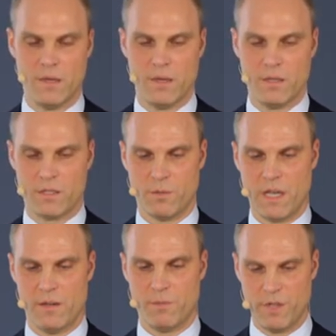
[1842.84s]
So
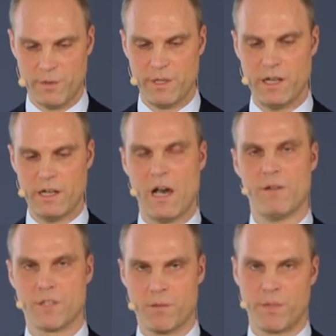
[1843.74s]
we, we really
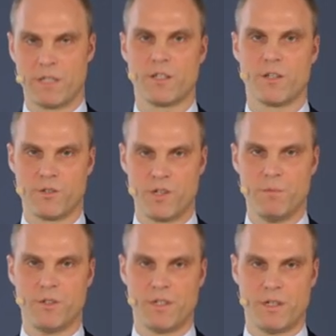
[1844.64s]
have something to
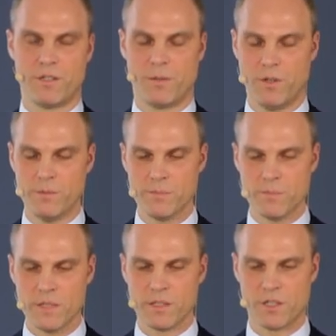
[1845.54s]
contribute here in terms,
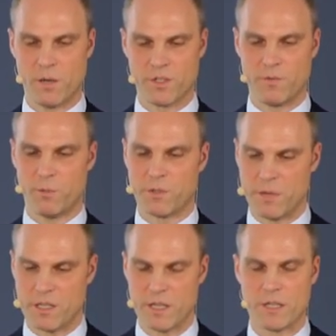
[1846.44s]
in terms of
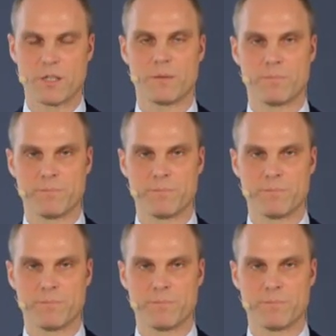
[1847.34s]
optimization.